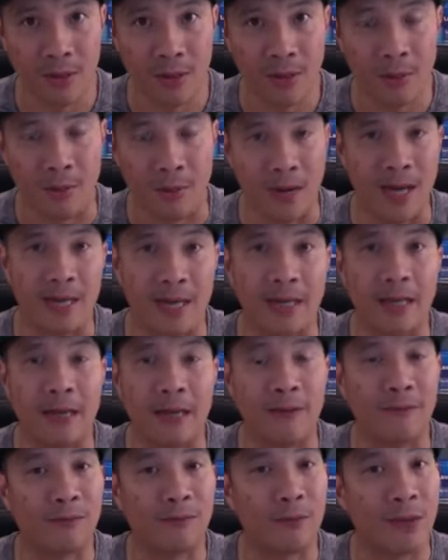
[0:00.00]
right? And
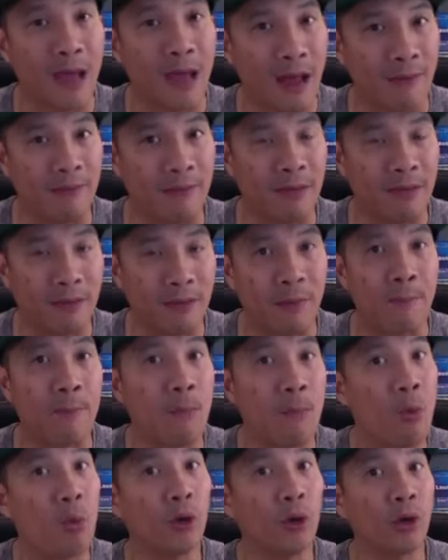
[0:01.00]
if you have
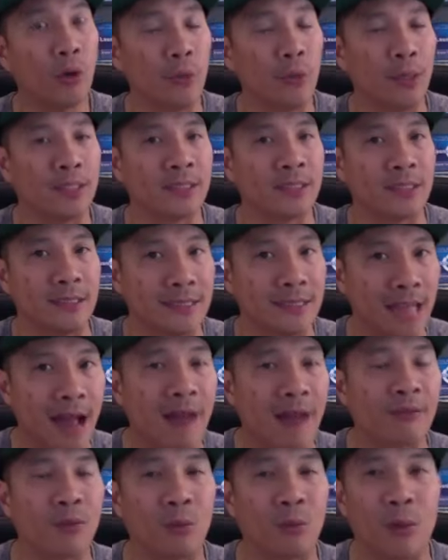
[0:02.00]
even more questions
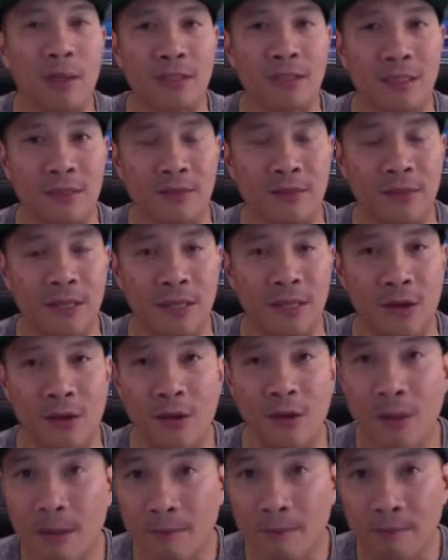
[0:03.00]
after watching the video,
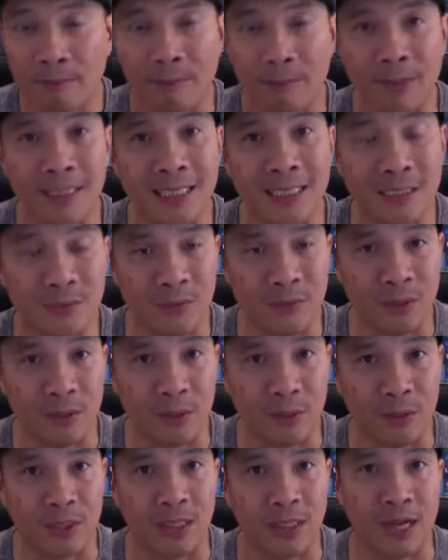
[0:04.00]
please feel
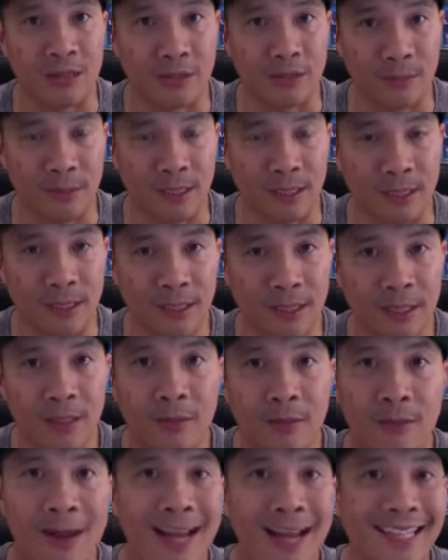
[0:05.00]
free to reach out to me,
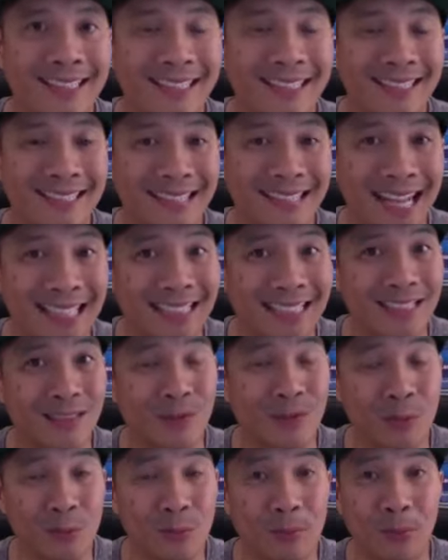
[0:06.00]
right?
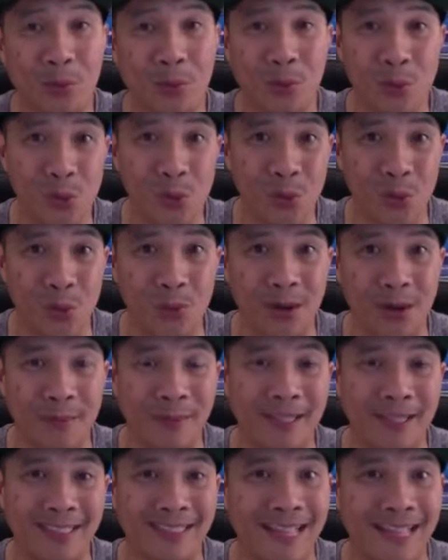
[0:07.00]
That's super cool, right?
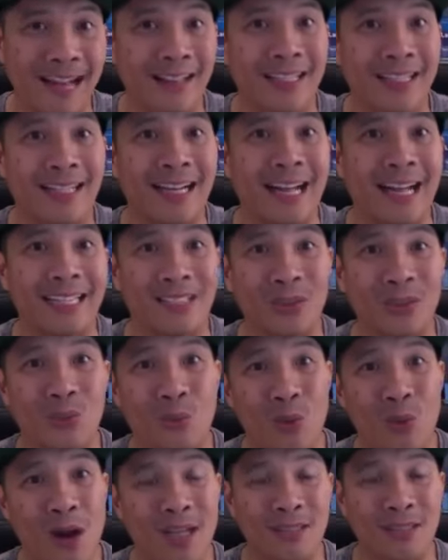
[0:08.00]
Because now they can actually
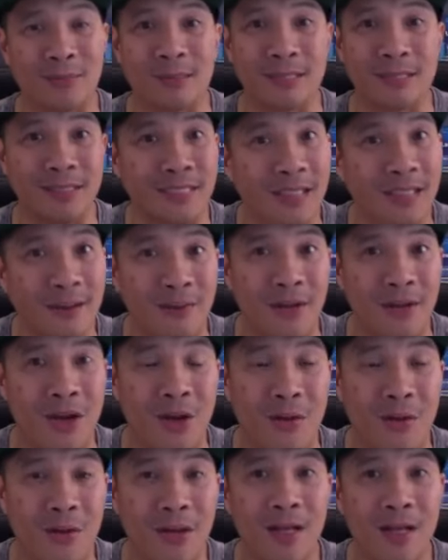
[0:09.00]
watch, because you never
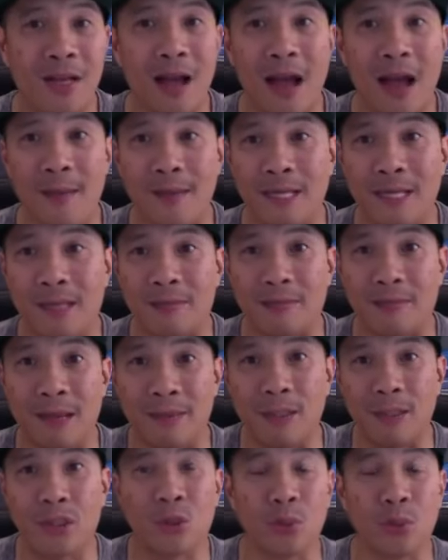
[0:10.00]
know. I mean,
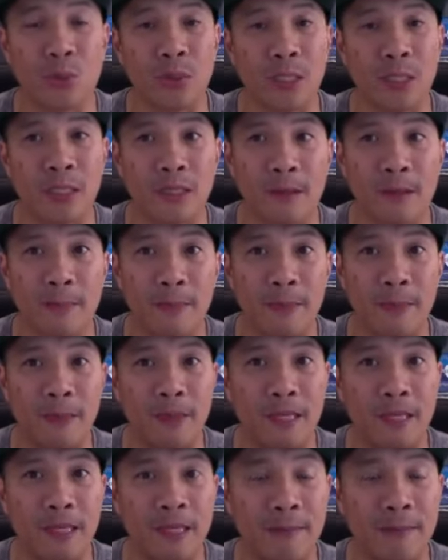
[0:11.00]
maybe during
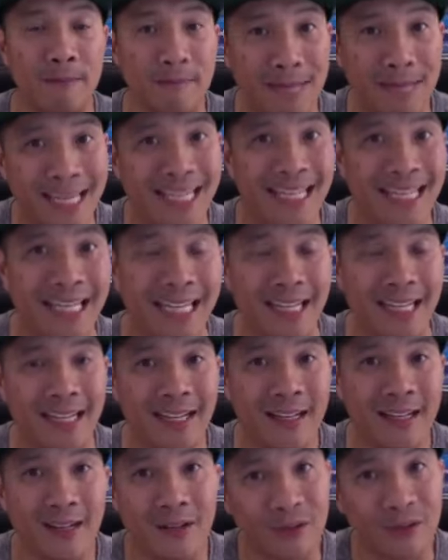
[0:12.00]
the meeting,
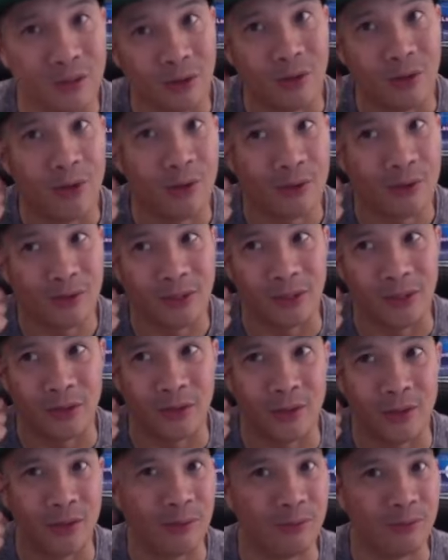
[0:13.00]

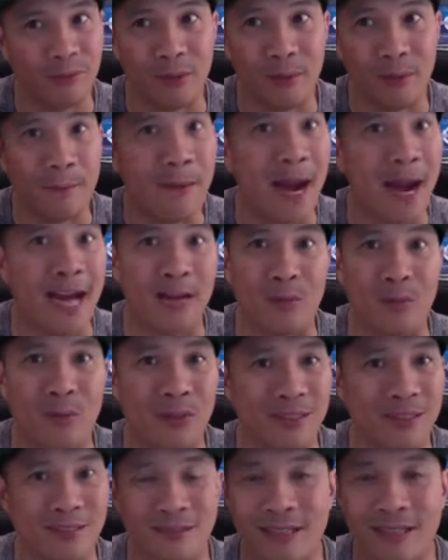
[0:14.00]
their mind
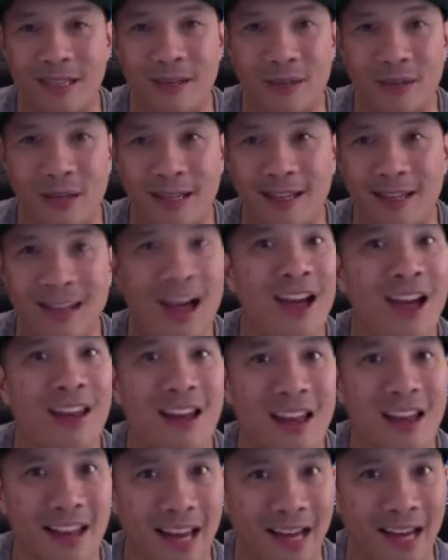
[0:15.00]
was in la
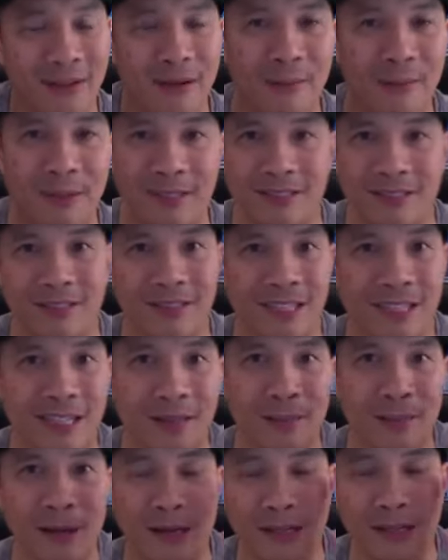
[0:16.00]
la land, right? Because they're thinking
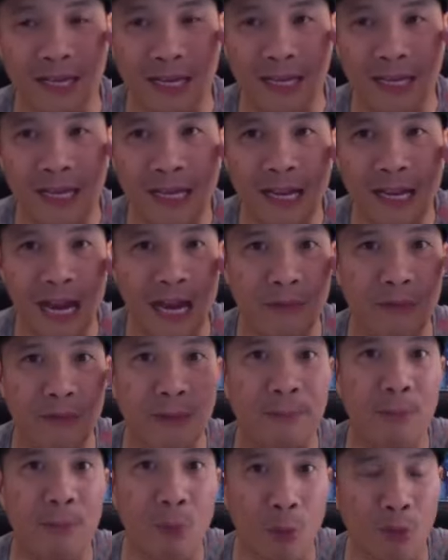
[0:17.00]
about a
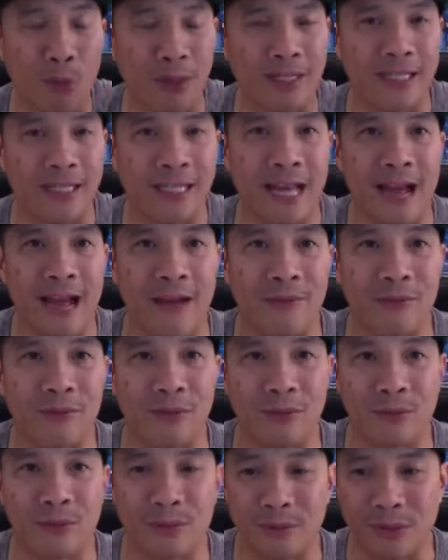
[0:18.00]
report that they have
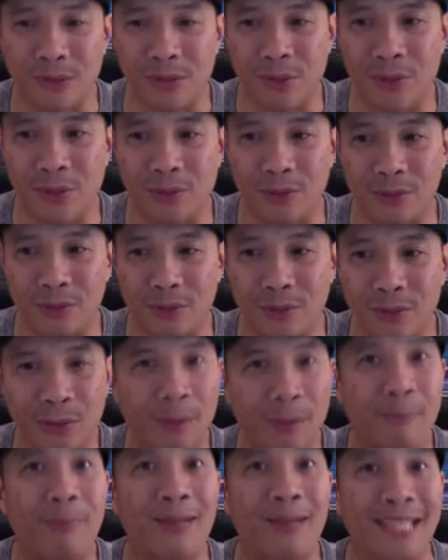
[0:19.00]
to, you know, to
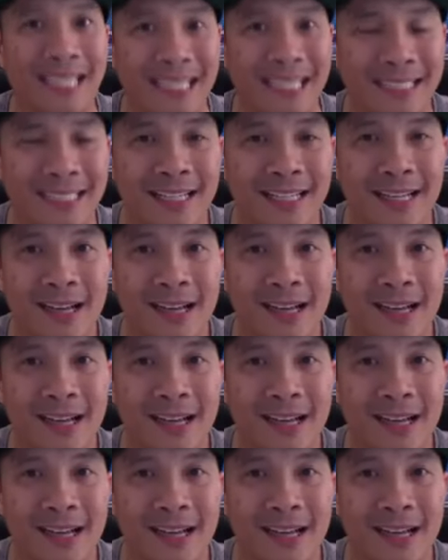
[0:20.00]
complete.